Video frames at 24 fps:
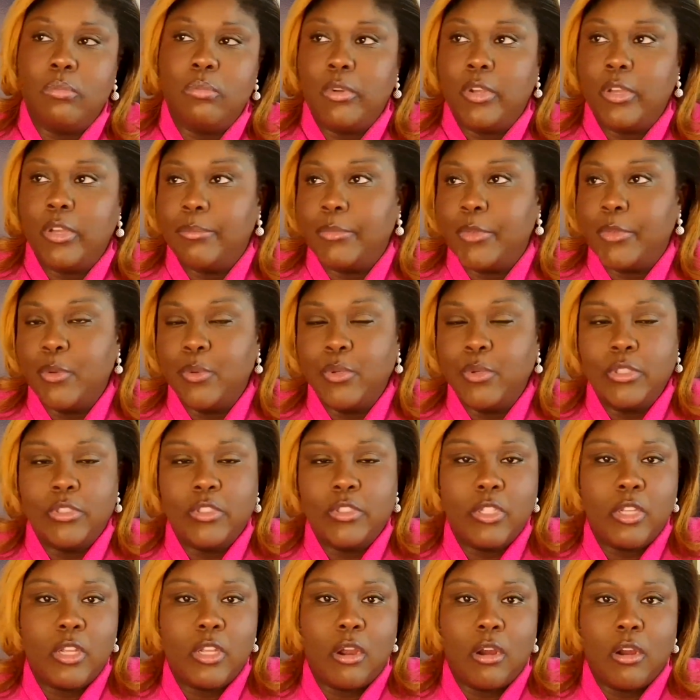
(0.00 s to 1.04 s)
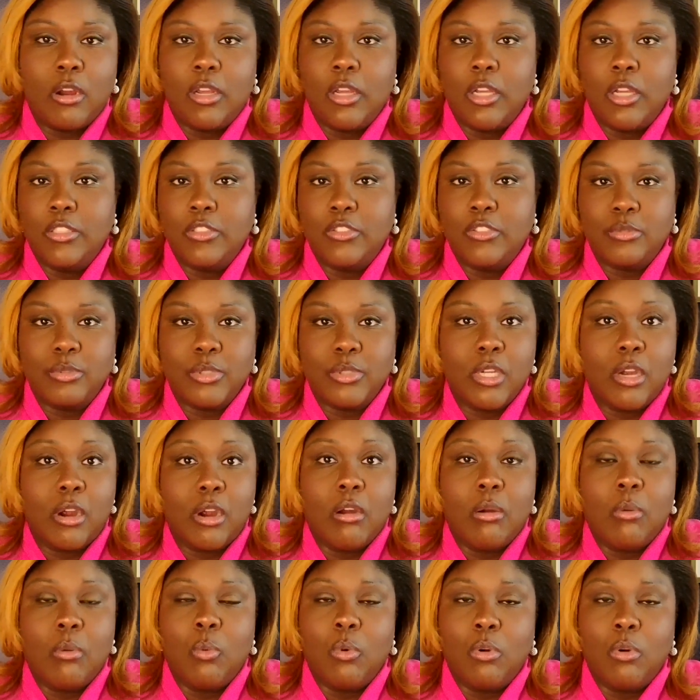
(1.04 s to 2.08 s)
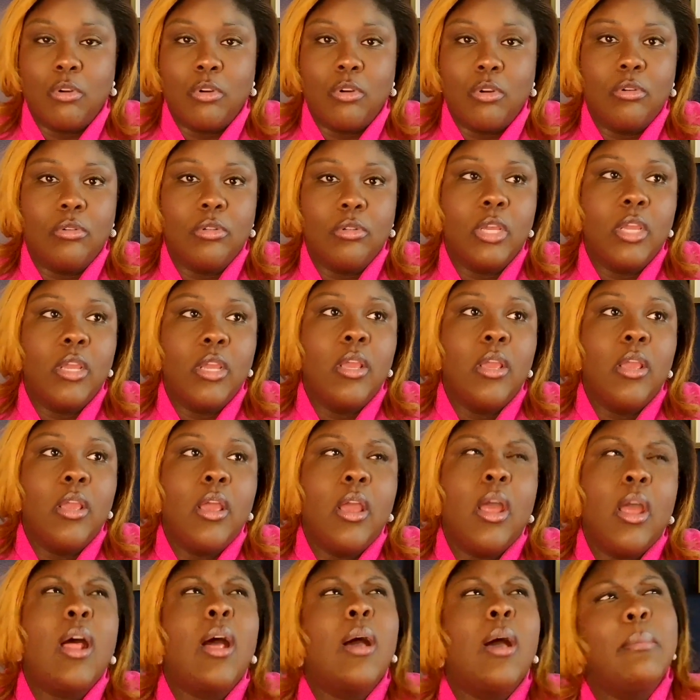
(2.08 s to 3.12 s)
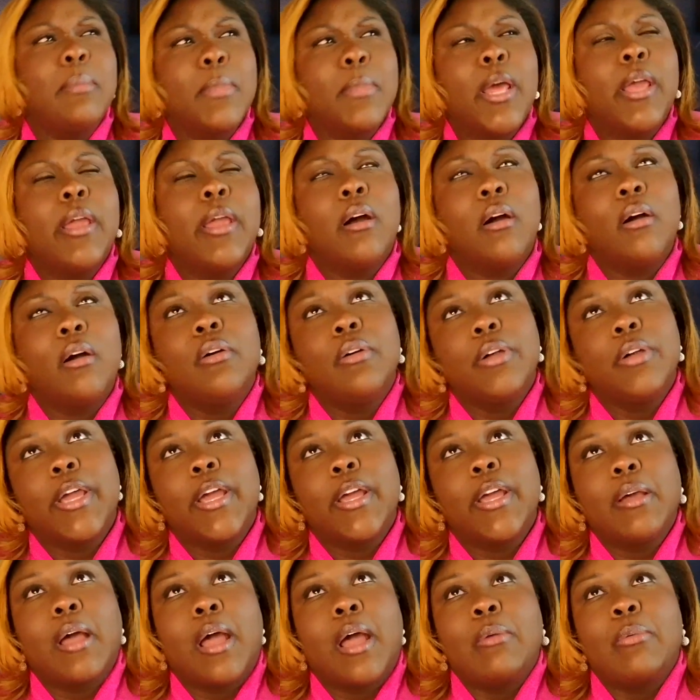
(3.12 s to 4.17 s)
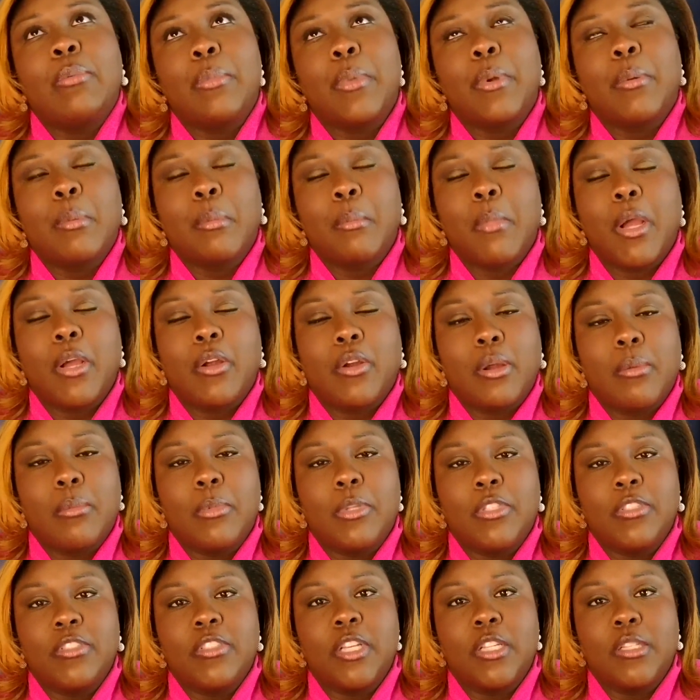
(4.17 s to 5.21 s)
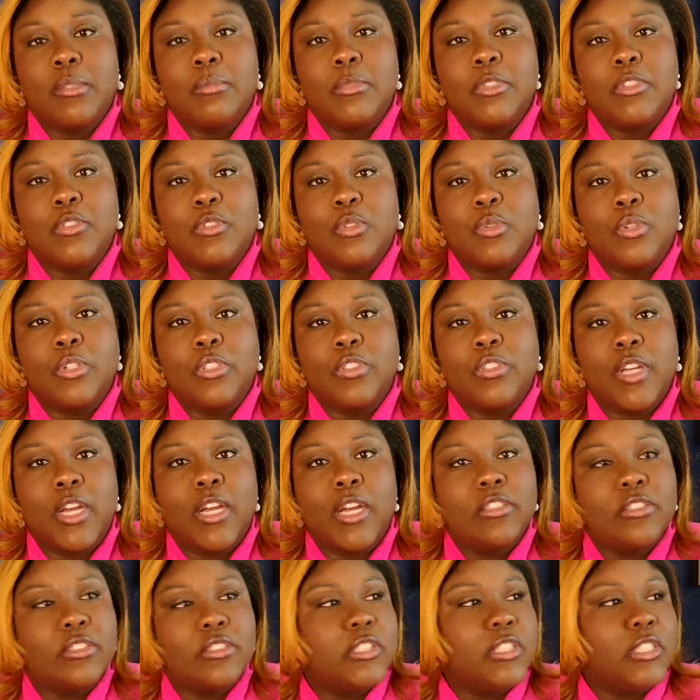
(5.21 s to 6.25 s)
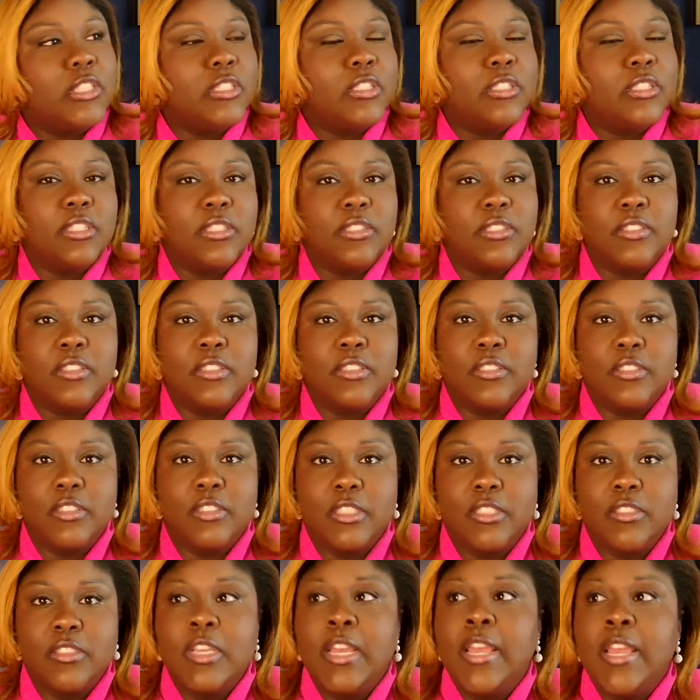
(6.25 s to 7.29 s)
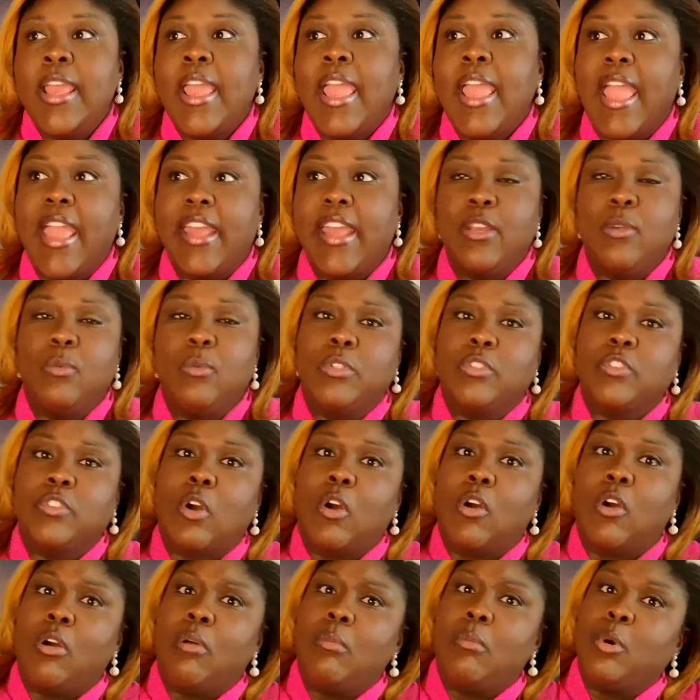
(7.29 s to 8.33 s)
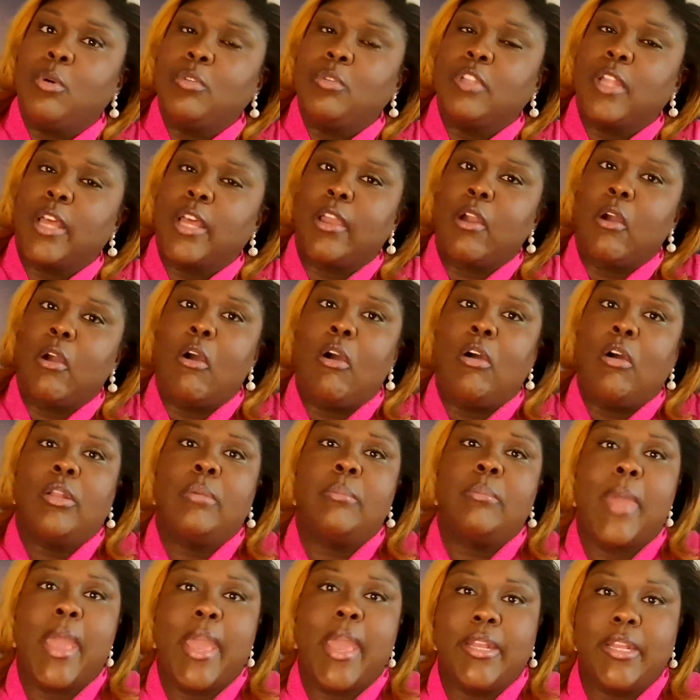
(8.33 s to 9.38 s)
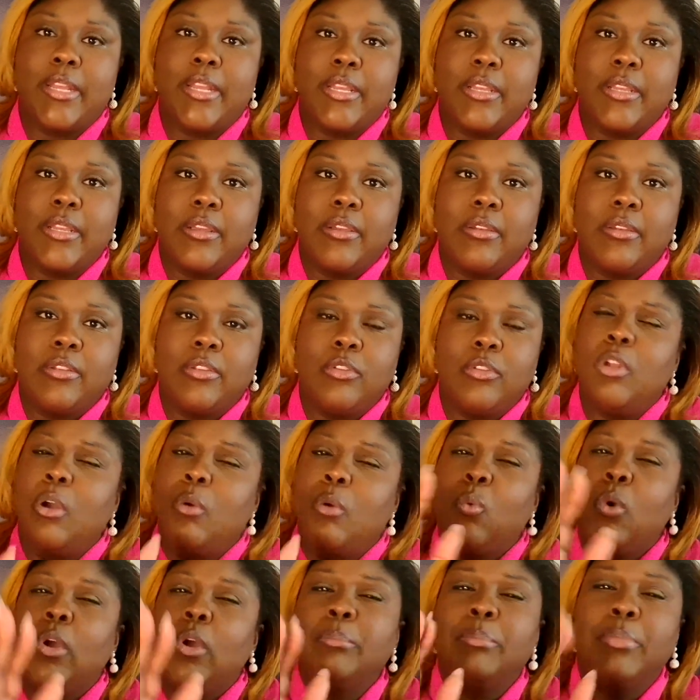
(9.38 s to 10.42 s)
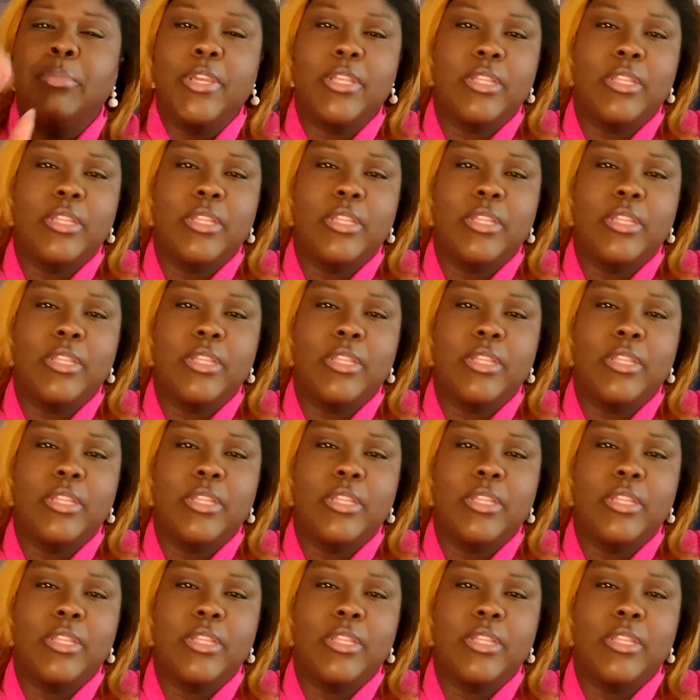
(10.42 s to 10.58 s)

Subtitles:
community, our country, our world, I'm like, okay, I remember my grandmother telling me stories of how she did this, this, this. And it was almost like automatic. You know, one big